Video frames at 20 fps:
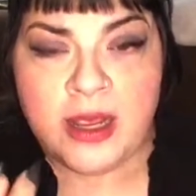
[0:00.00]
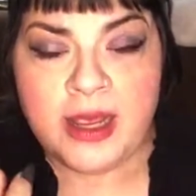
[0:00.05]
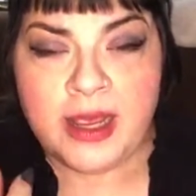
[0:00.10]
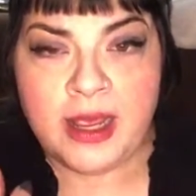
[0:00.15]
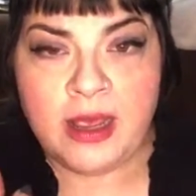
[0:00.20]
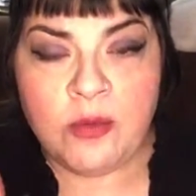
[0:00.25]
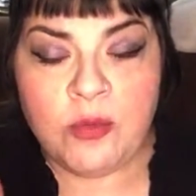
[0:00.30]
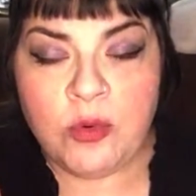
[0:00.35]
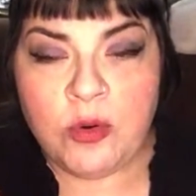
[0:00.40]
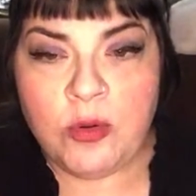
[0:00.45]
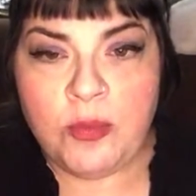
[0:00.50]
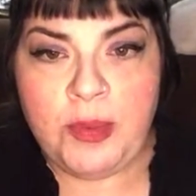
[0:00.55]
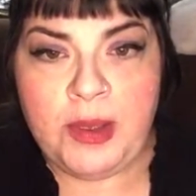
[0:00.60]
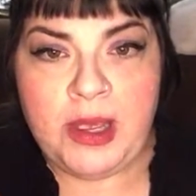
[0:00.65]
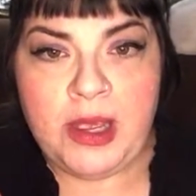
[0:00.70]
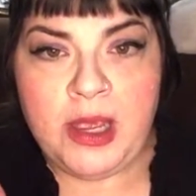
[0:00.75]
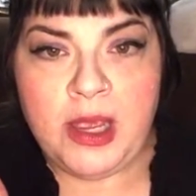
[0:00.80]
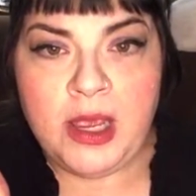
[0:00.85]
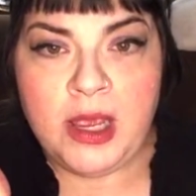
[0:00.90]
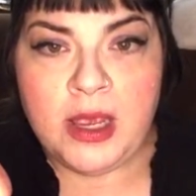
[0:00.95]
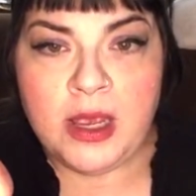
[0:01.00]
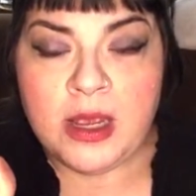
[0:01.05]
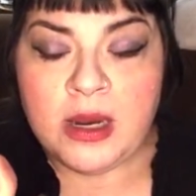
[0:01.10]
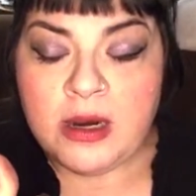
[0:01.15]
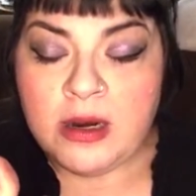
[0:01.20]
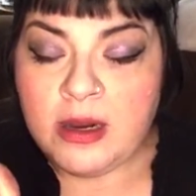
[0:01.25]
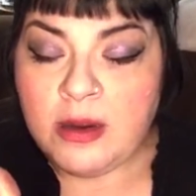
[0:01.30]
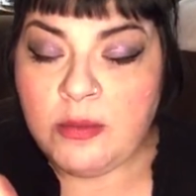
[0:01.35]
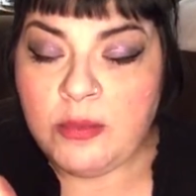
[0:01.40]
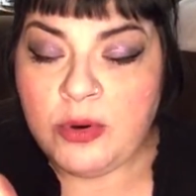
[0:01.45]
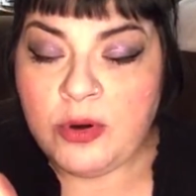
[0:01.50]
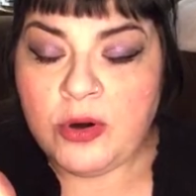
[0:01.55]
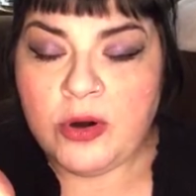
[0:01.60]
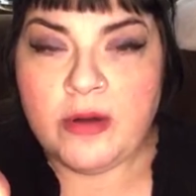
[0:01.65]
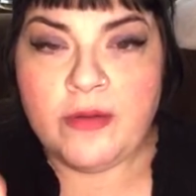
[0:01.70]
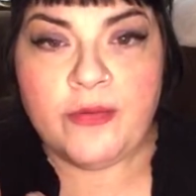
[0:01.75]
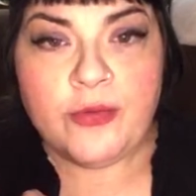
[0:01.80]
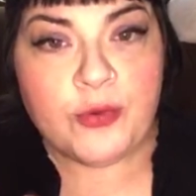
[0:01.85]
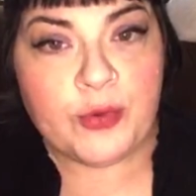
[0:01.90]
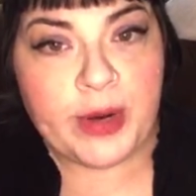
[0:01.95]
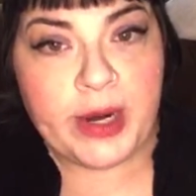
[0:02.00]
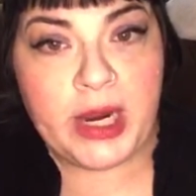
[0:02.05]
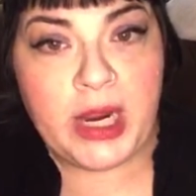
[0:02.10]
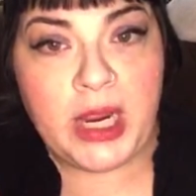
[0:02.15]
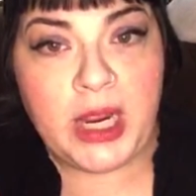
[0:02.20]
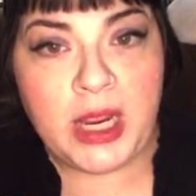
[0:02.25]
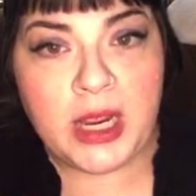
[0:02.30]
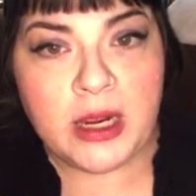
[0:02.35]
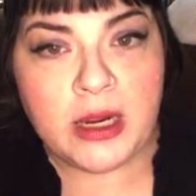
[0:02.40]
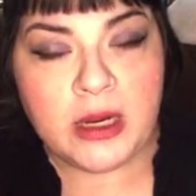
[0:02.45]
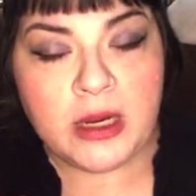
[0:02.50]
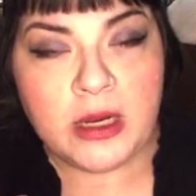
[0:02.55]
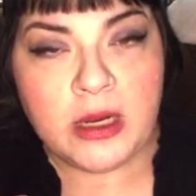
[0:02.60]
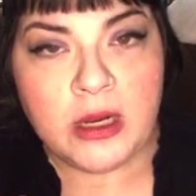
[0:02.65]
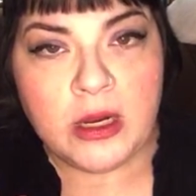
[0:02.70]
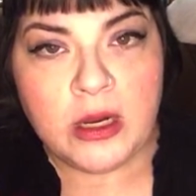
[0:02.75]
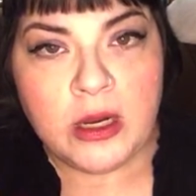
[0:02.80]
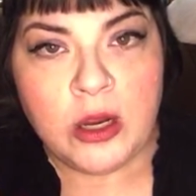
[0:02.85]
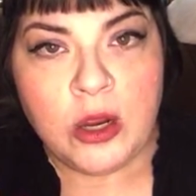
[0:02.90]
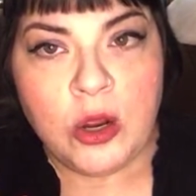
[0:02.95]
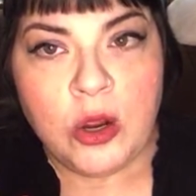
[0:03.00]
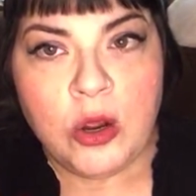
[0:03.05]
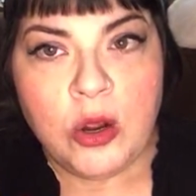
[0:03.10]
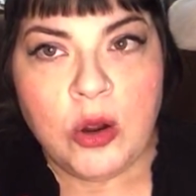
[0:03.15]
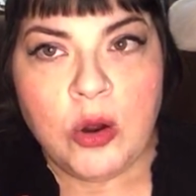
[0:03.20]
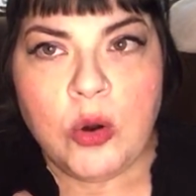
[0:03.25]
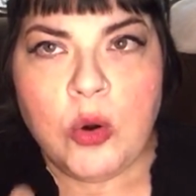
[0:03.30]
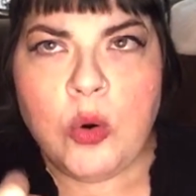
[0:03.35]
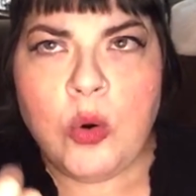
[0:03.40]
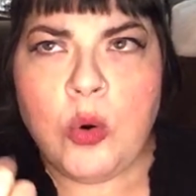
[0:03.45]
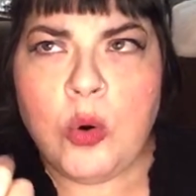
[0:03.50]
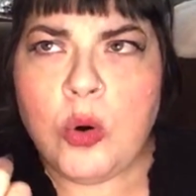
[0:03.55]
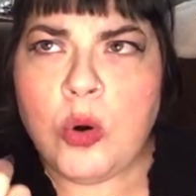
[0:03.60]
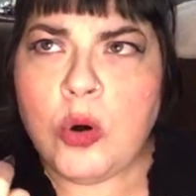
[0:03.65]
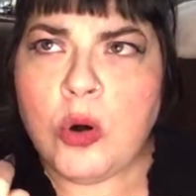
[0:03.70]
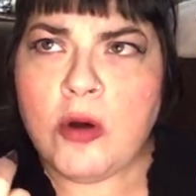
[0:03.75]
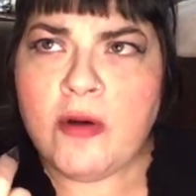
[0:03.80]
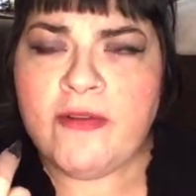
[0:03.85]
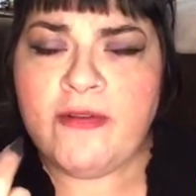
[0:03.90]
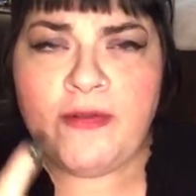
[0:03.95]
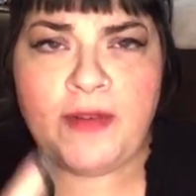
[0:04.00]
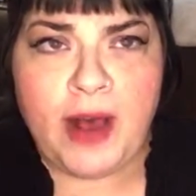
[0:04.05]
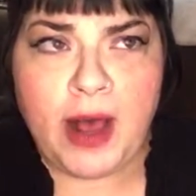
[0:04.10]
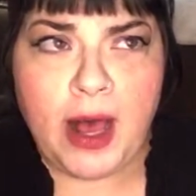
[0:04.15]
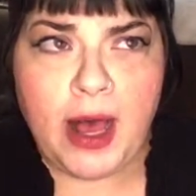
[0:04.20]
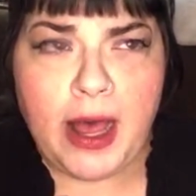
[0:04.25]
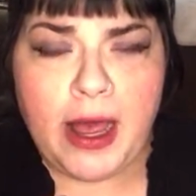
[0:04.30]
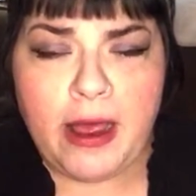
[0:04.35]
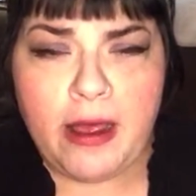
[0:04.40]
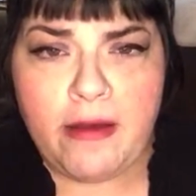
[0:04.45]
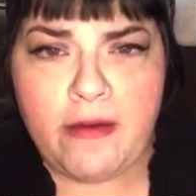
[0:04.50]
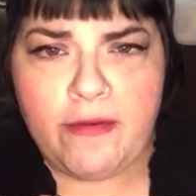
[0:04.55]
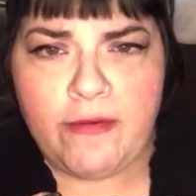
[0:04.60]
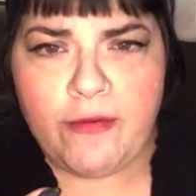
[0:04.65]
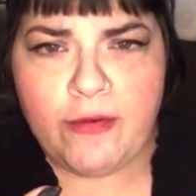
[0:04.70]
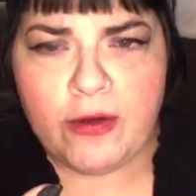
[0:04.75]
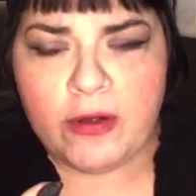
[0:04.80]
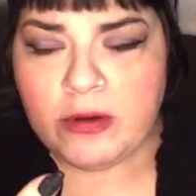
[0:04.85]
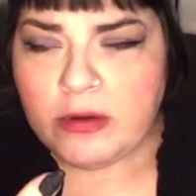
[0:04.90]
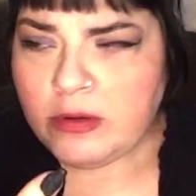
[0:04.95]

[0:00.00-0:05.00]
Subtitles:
It will be in a number of 3 or 5